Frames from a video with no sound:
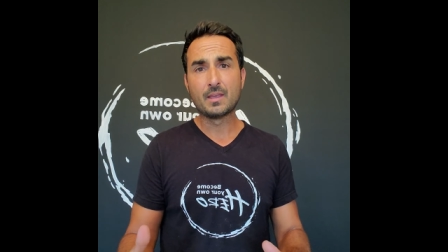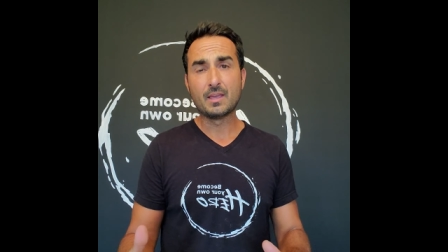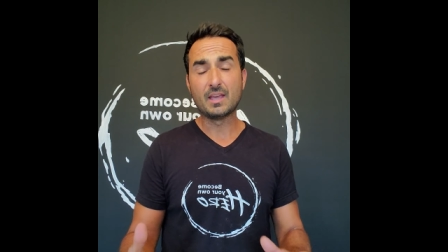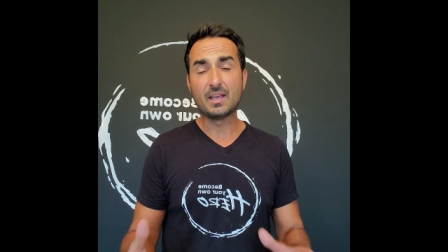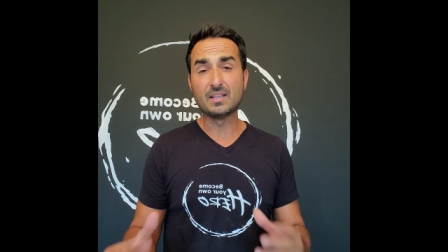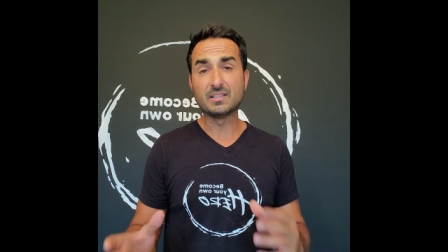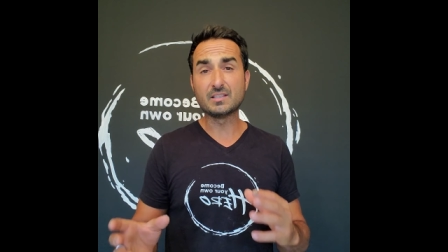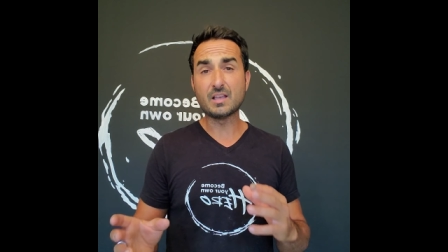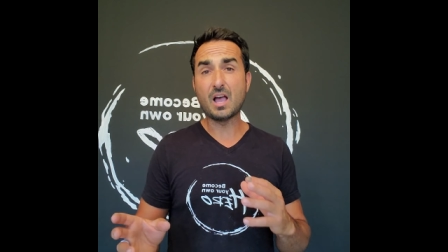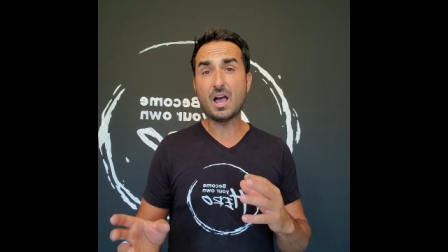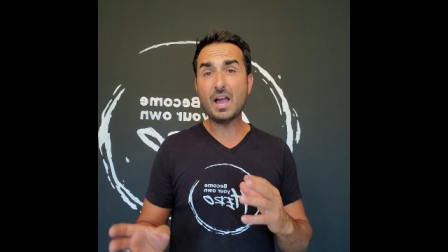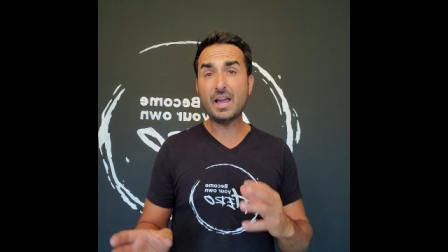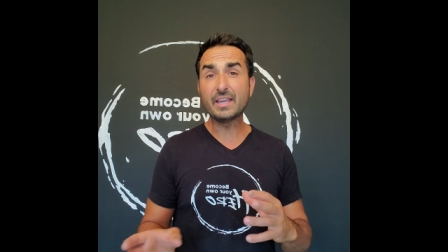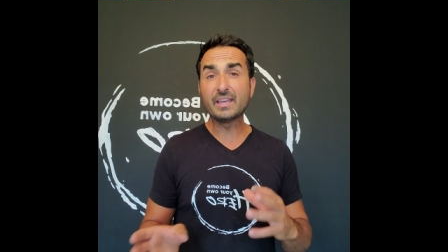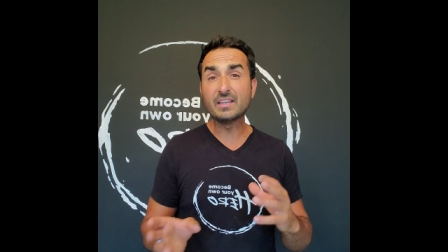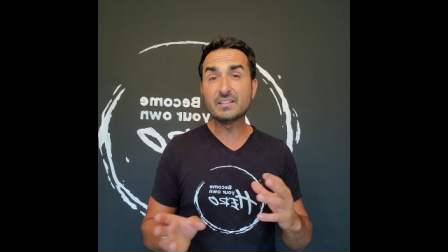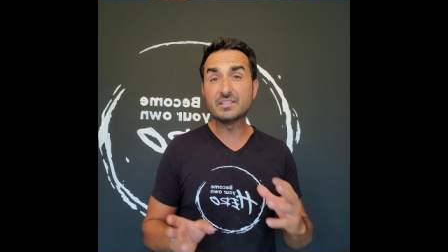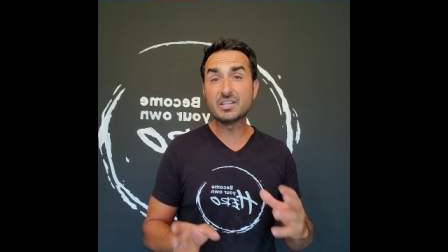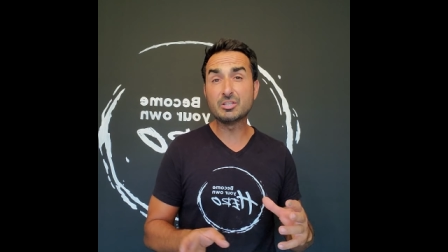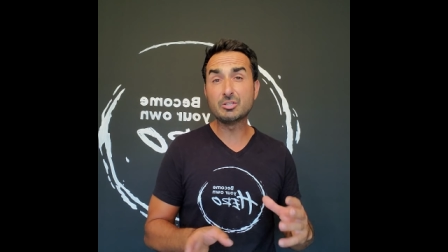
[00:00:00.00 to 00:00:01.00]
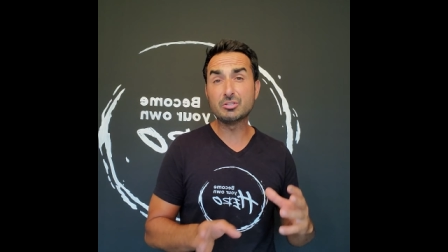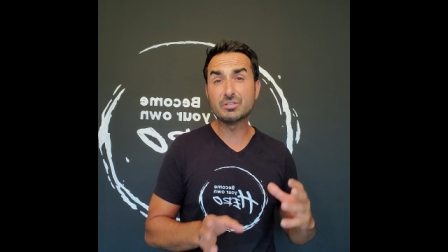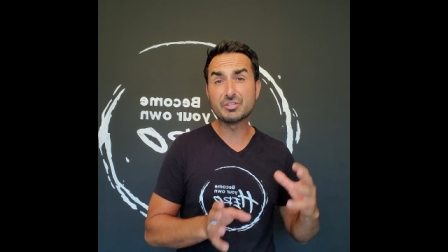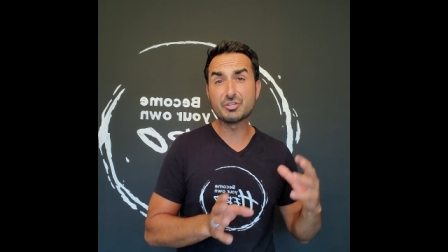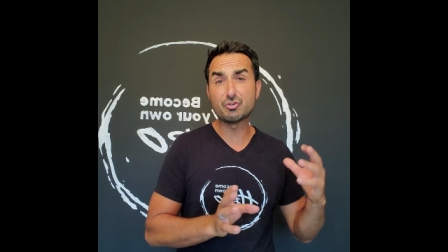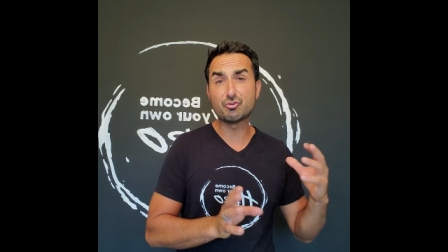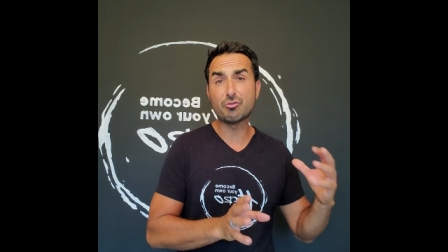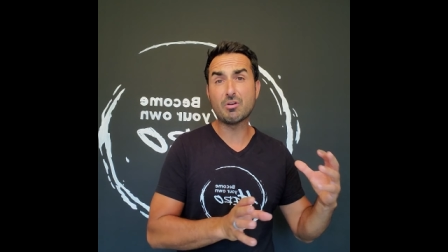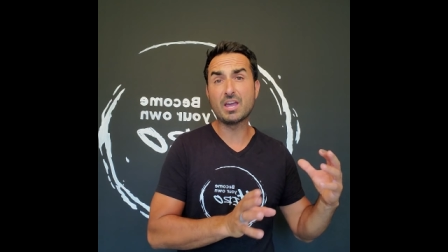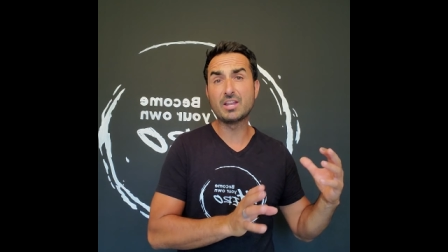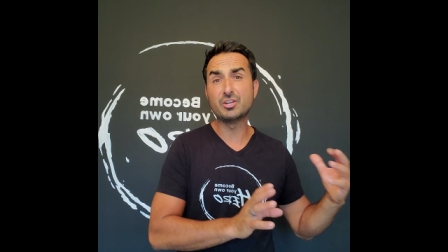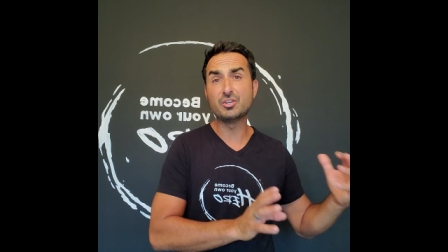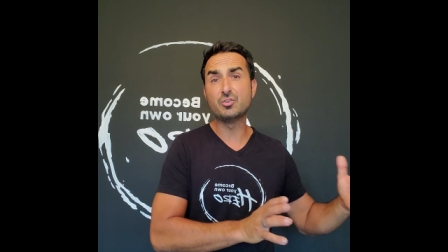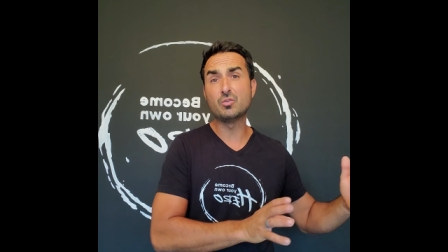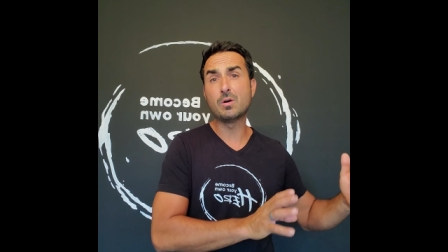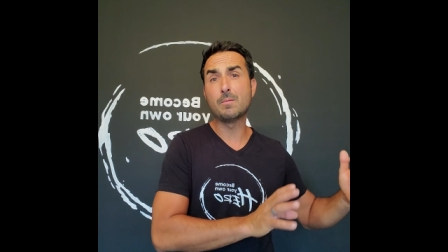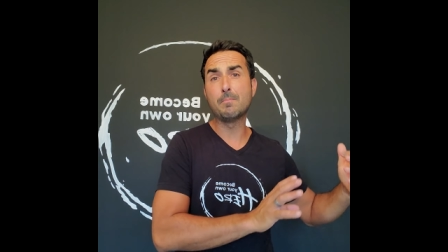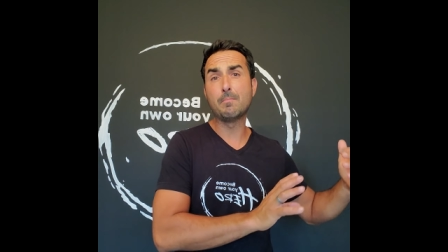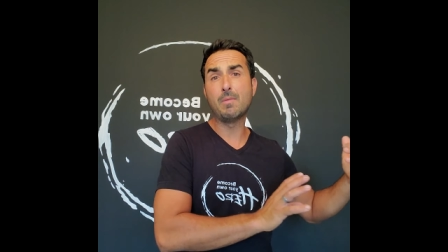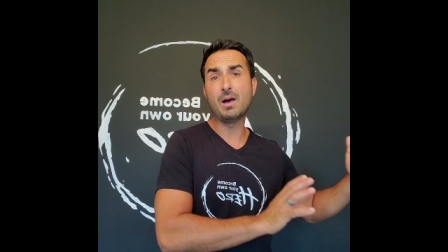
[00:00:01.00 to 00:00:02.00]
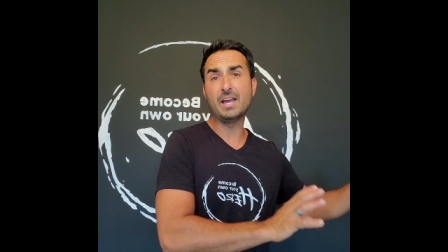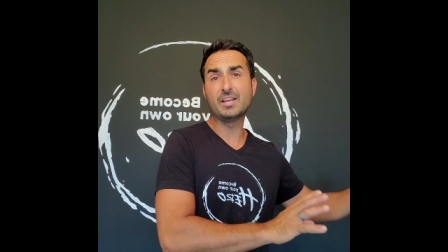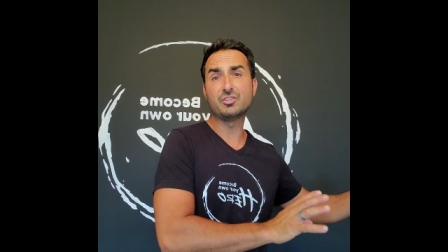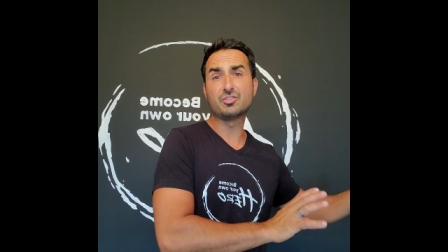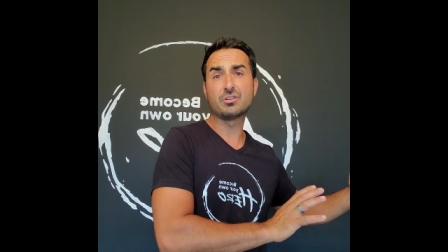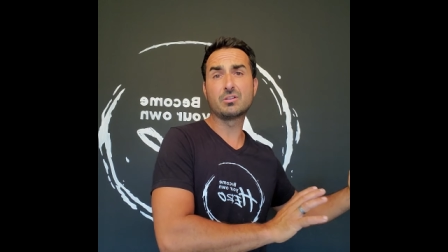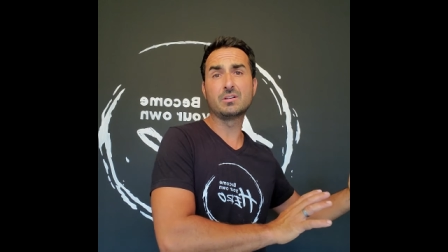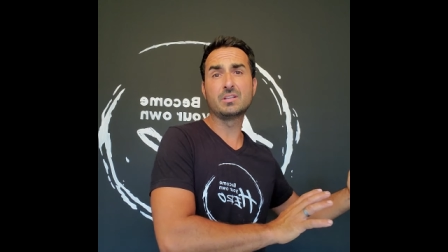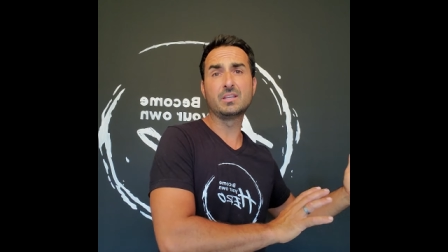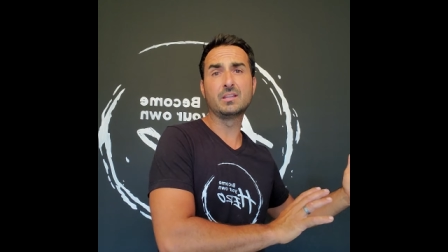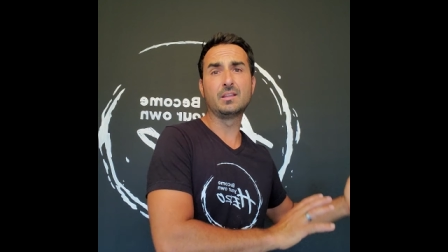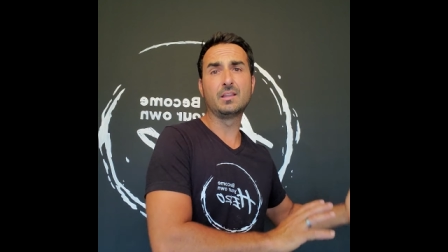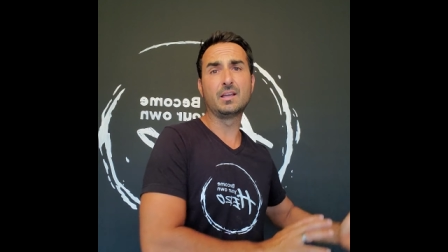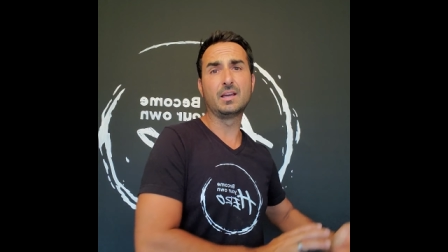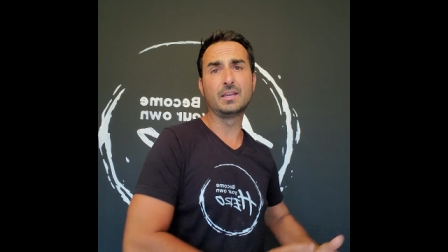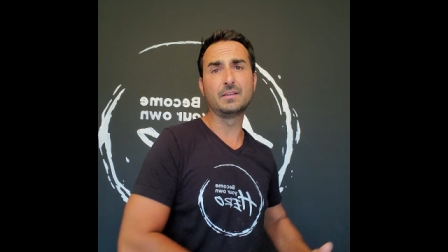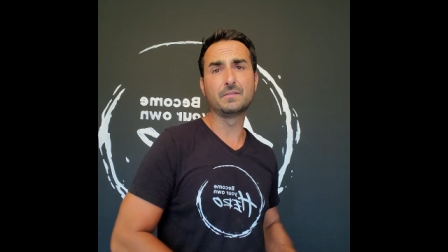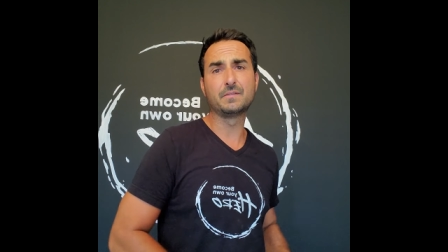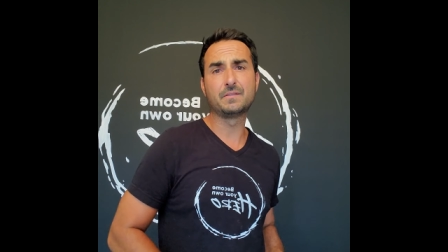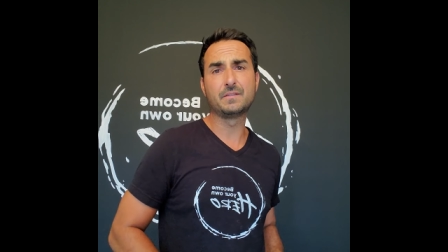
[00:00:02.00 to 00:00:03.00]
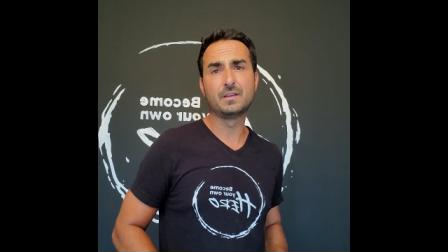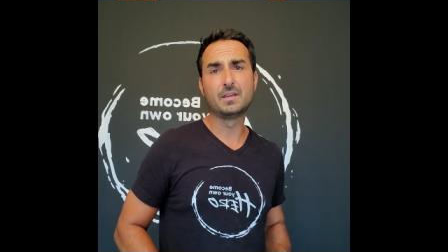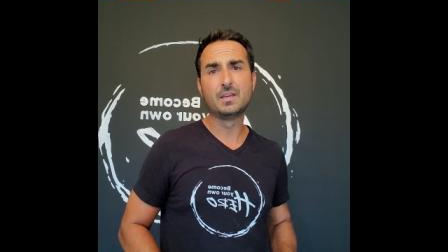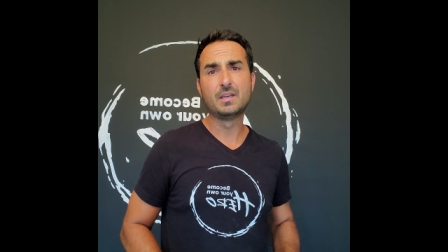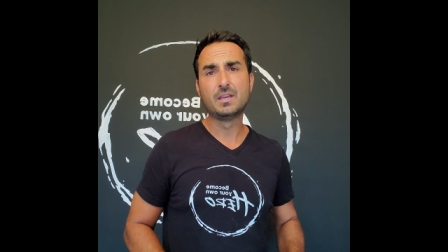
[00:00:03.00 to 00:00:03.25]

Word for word: as I continue to try to do on my journey in life,